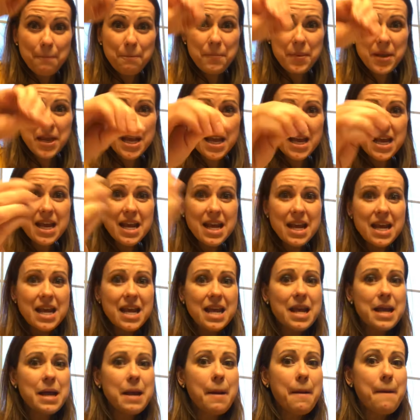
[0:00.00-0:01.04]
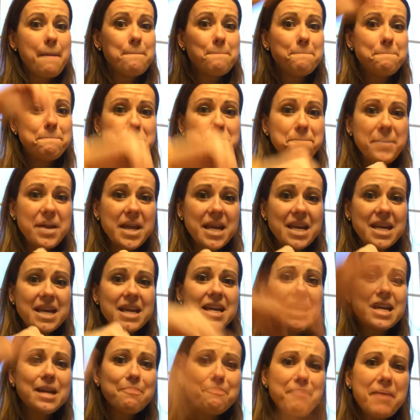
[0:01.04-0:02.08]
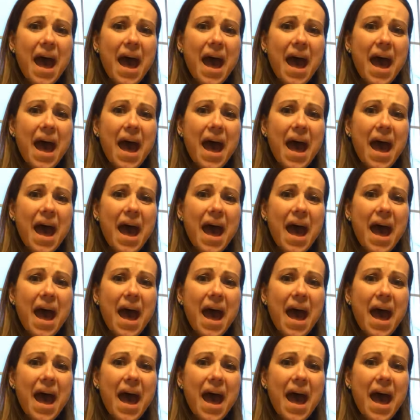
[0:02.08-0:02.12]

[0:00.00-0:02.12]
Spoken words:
Be, being,